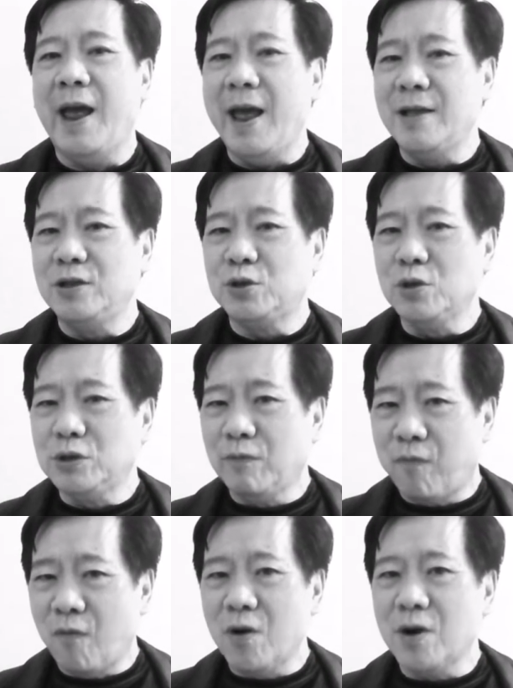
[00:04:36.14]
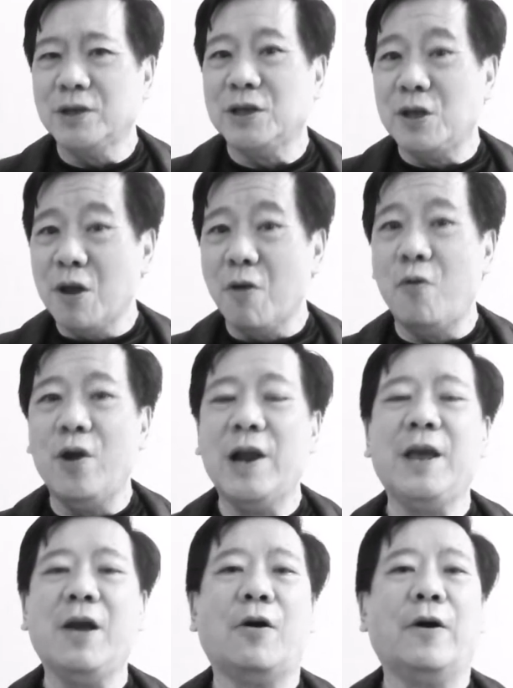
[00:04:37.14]
And Sun Tzu's focus is not
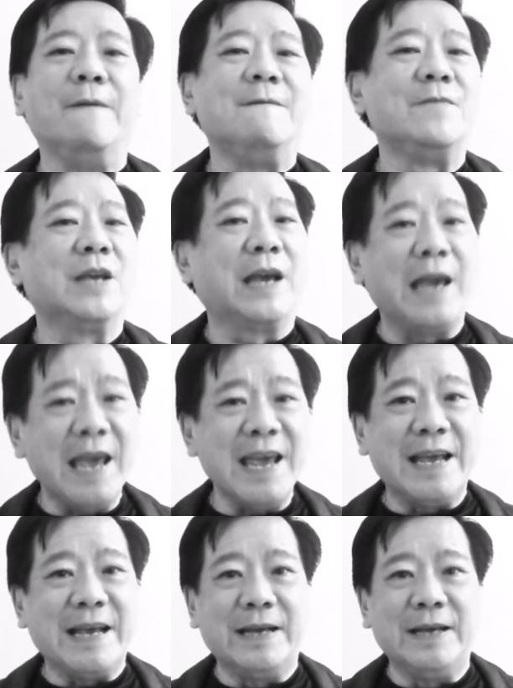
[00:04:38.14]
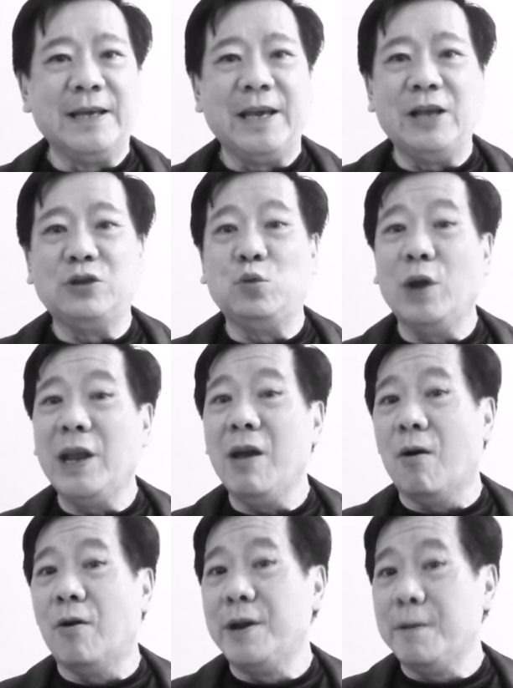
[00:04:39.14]
really on the king, it is really
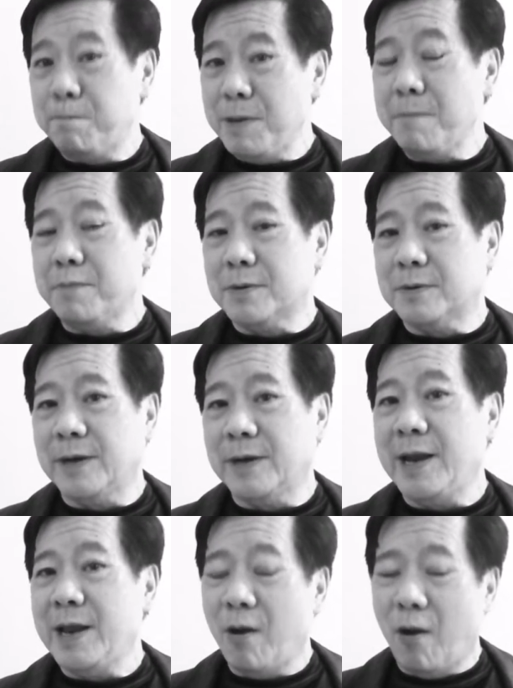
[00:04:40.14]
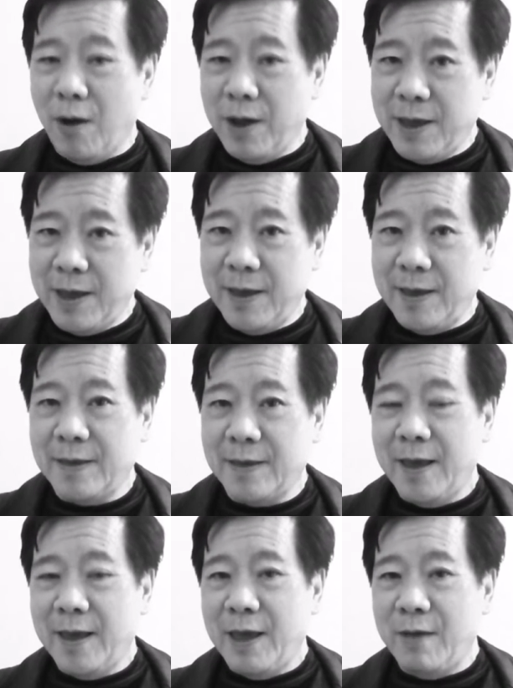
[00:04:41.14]
on the people. And
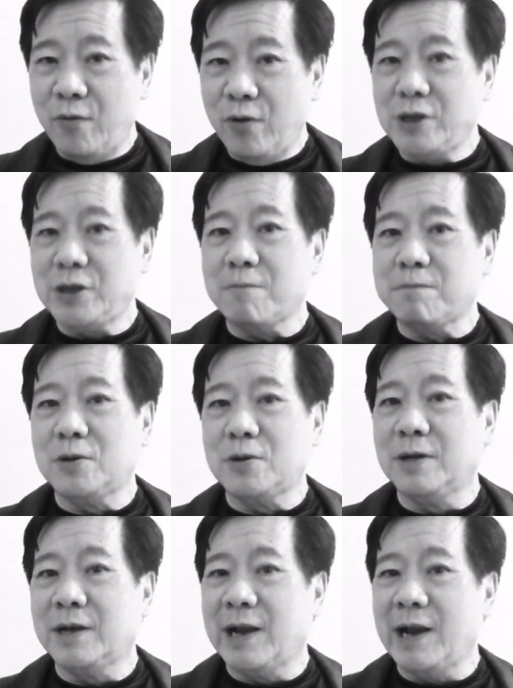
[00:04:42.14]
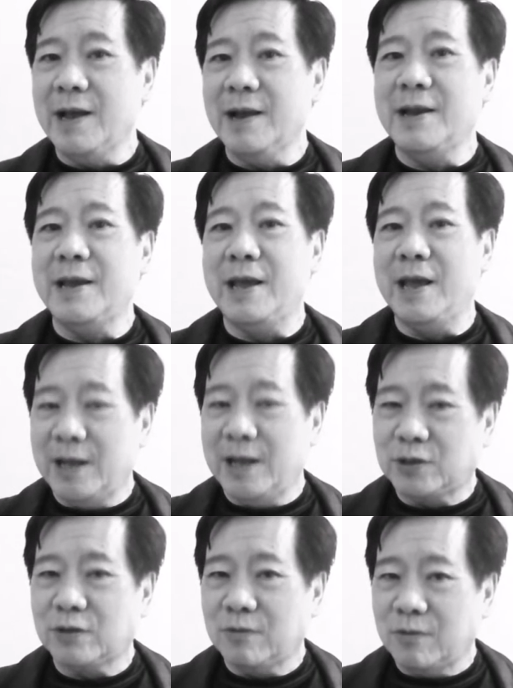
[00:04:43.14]
you read chapter 2 clearly, it
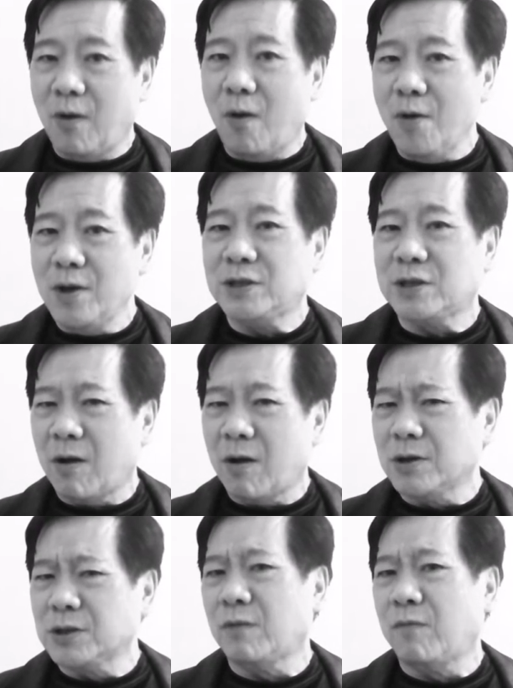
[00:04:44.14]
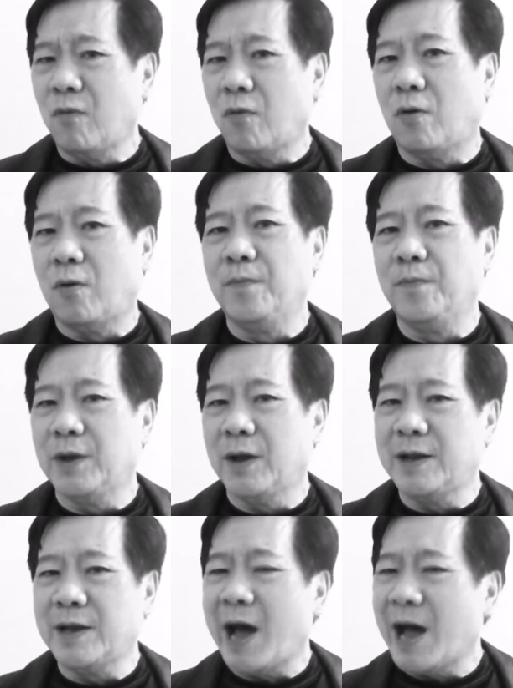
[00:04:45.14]
is always the cause of war,
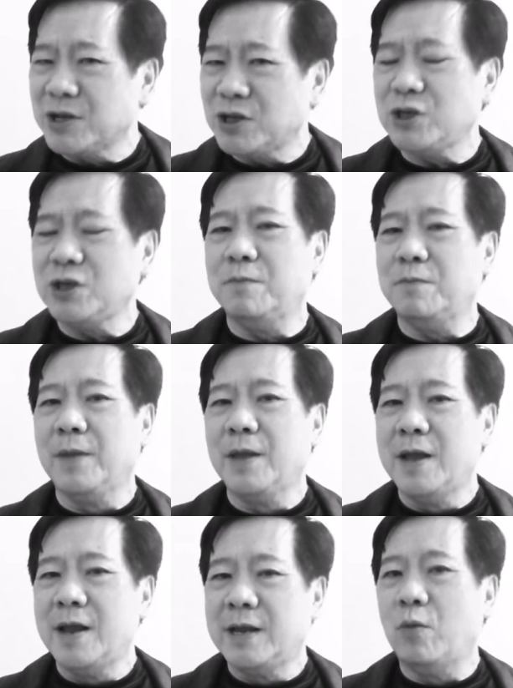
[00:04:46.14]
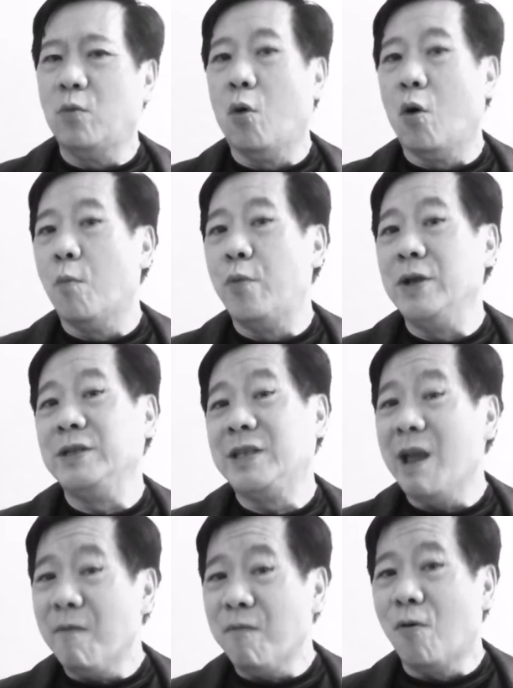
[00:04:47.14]
the hardship that war brings.
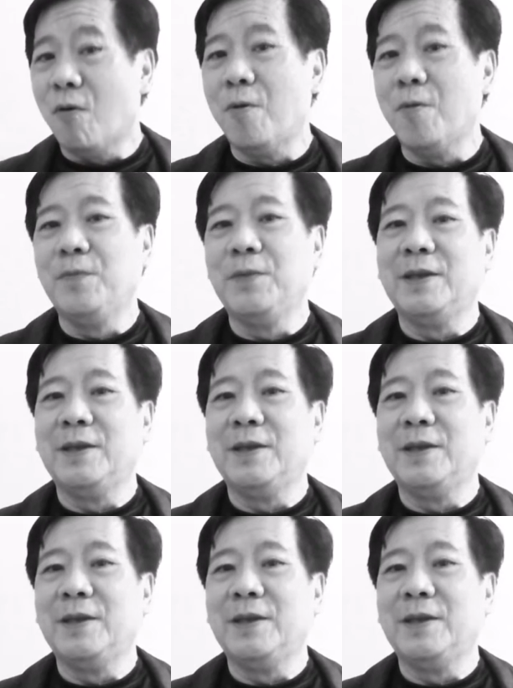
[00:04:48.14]
Therefore,